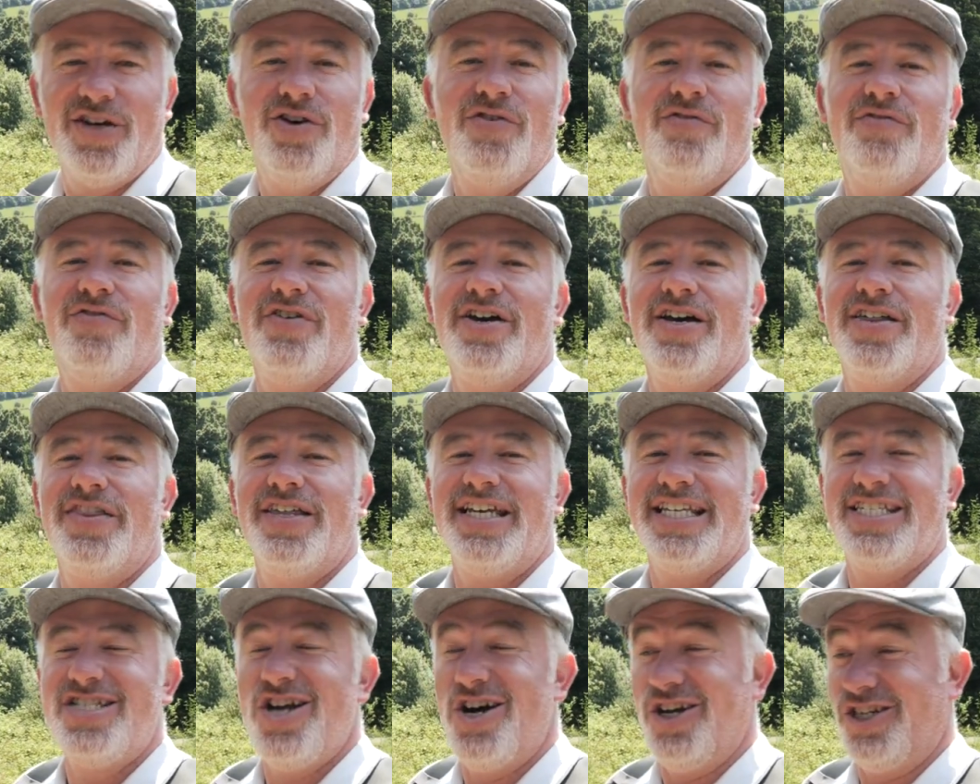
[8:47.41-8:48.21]
Holmfirth
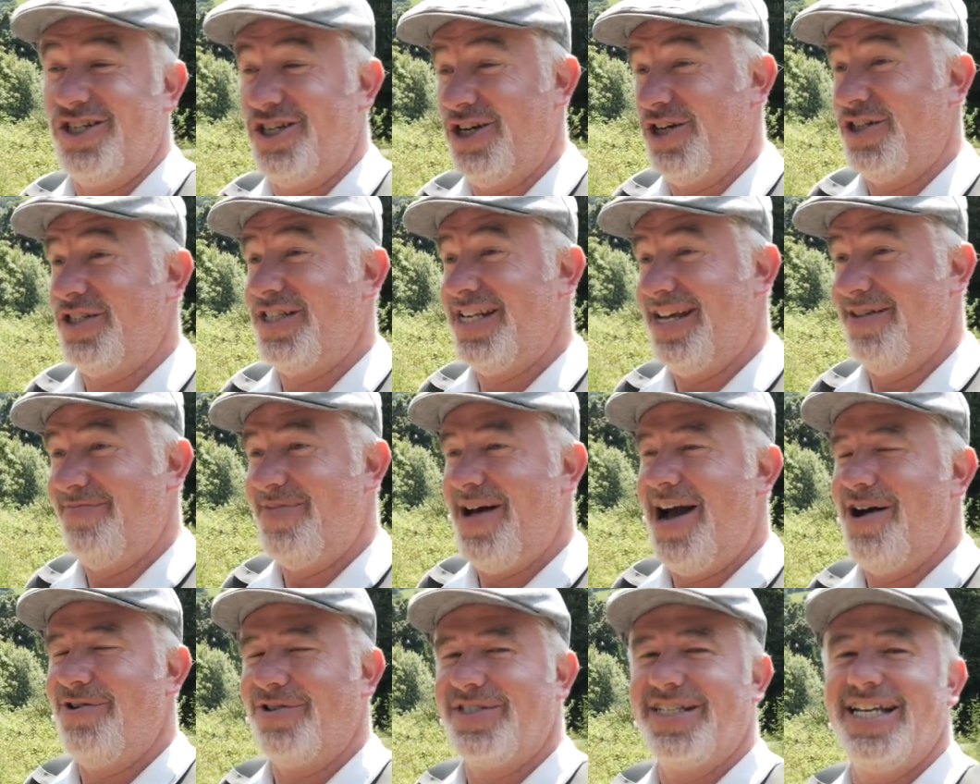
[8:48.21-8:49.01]
is not just
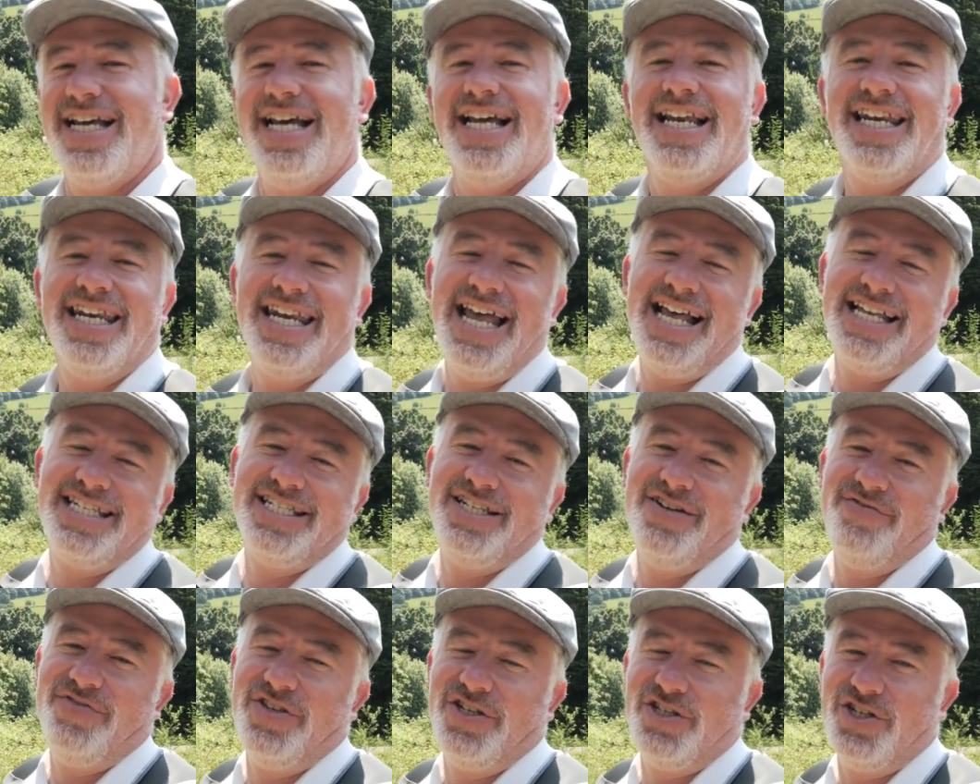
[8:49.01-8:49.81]
about
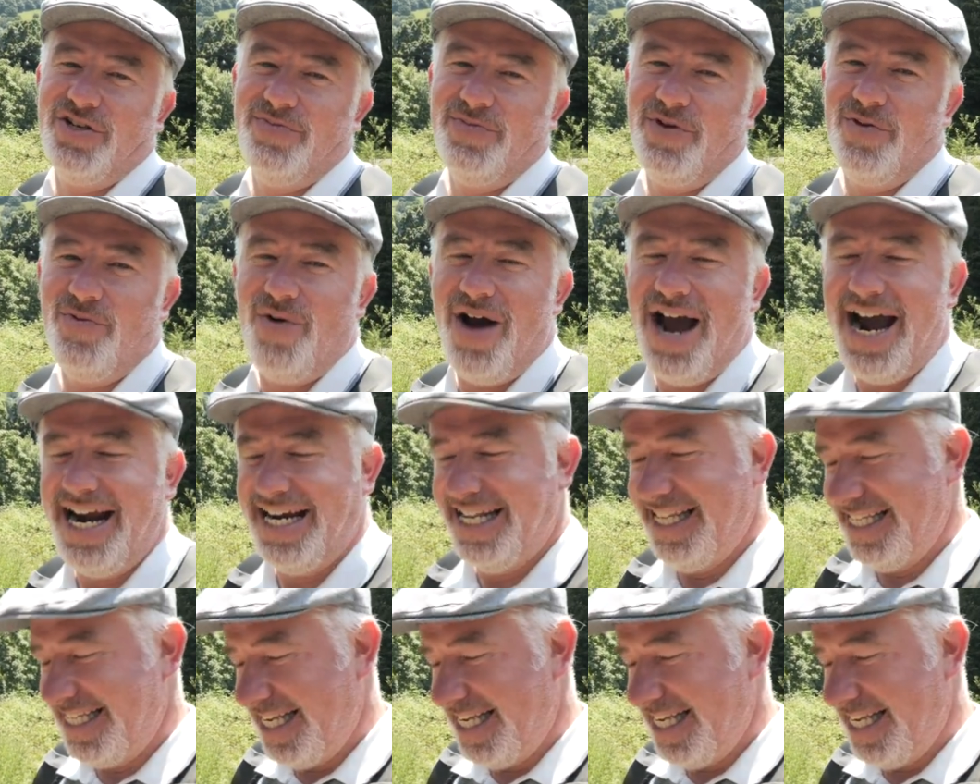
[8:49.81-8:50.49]
Last of the Summer Wine.